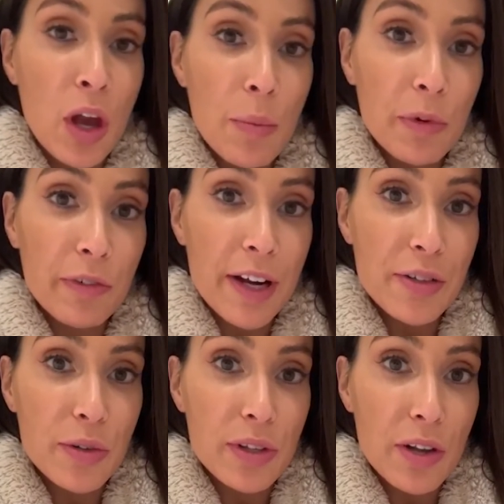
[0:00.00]
But
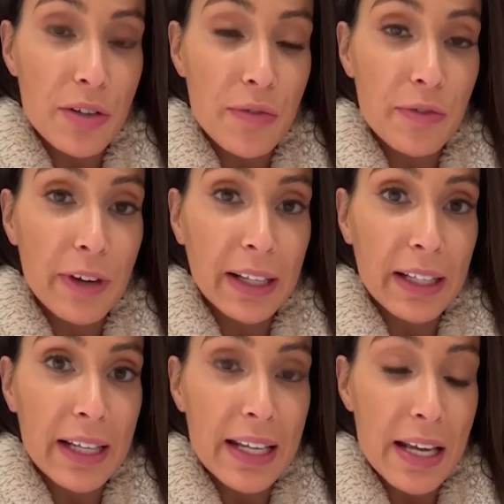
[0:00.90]
Rachel's such a
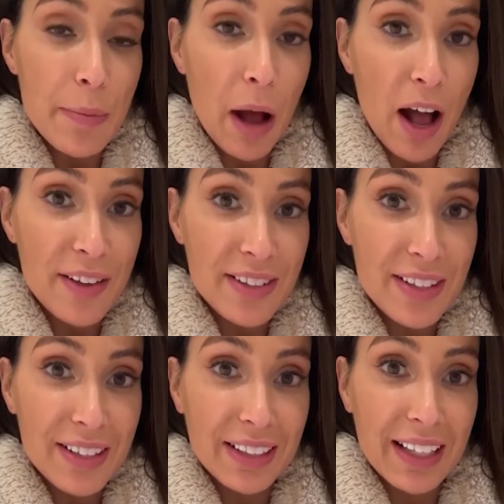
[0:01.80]
friendly
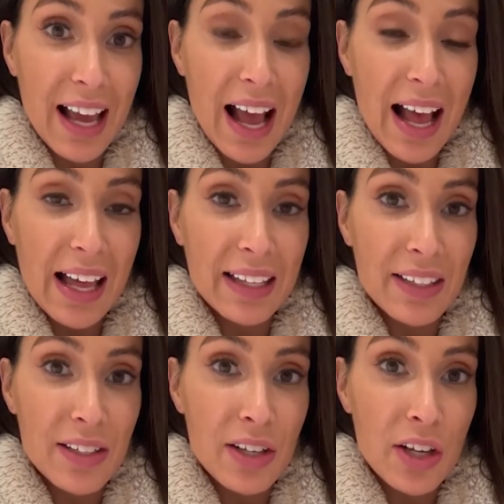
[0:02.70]
person, and
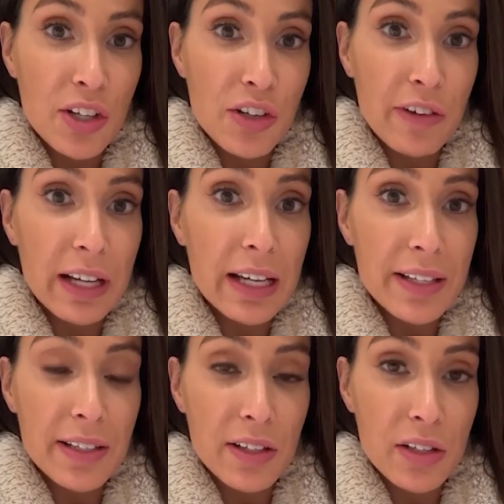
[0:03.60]
she really
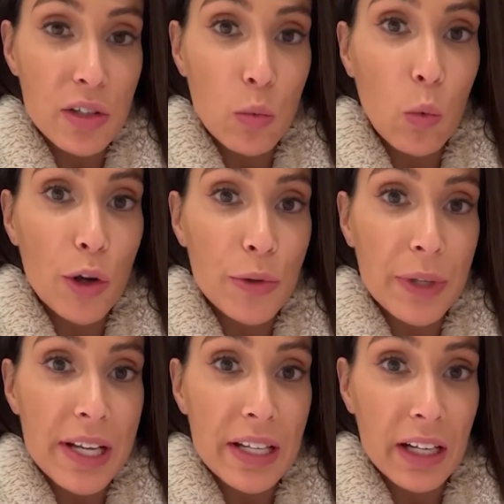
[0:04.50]
listens to what you
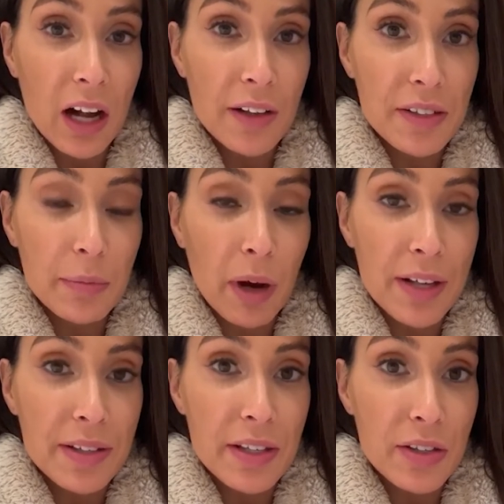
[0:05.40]
need and
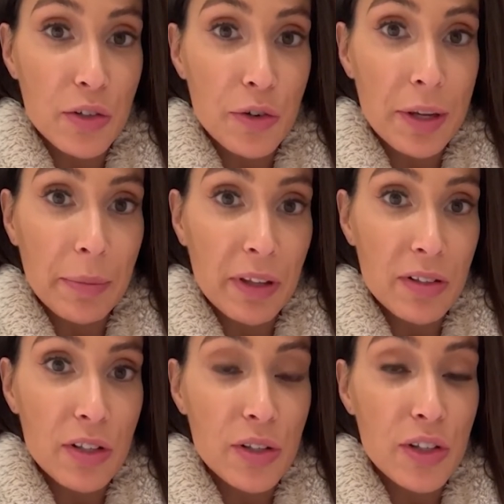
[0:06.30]
customizes the treatments
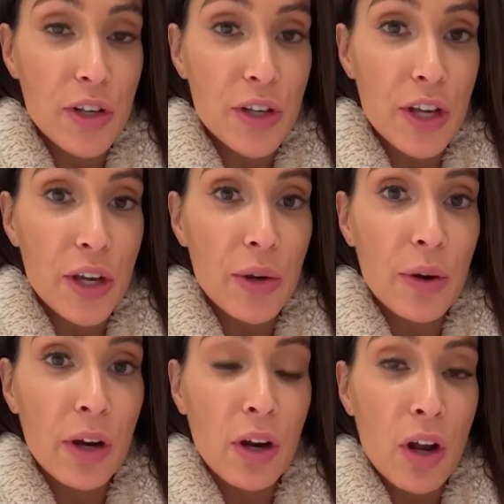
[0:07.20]
to suit you.
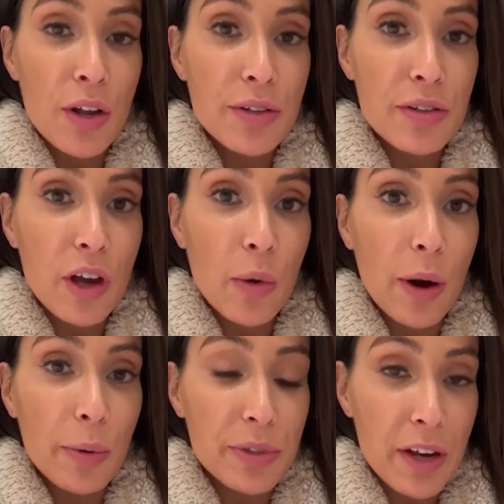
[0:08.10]
So I
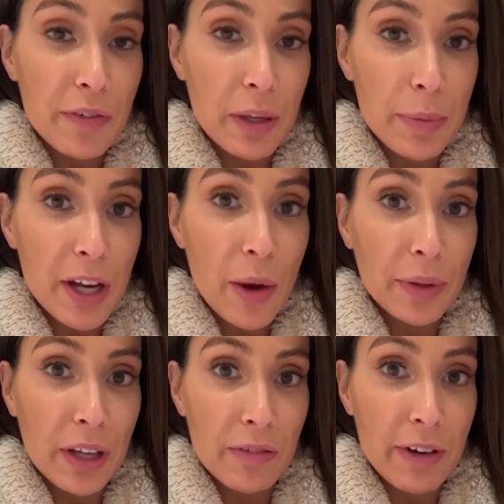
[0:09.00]
will definitely be going
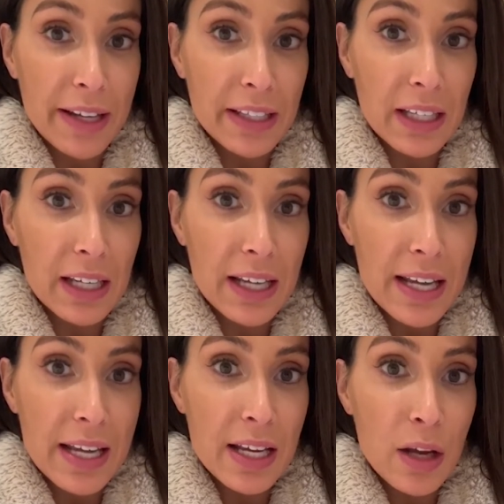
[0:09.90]
there
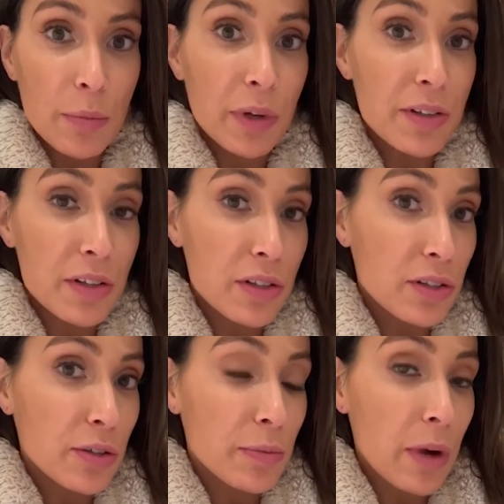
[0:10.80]
regularly because it's
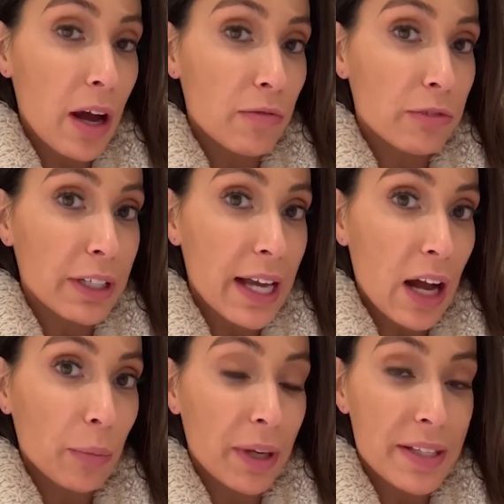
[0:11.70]
really
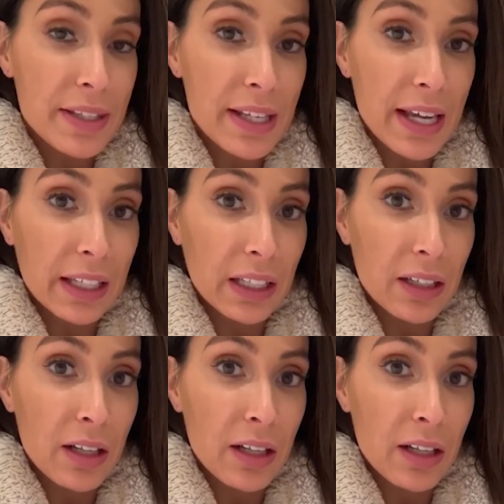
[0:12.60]
helped my skin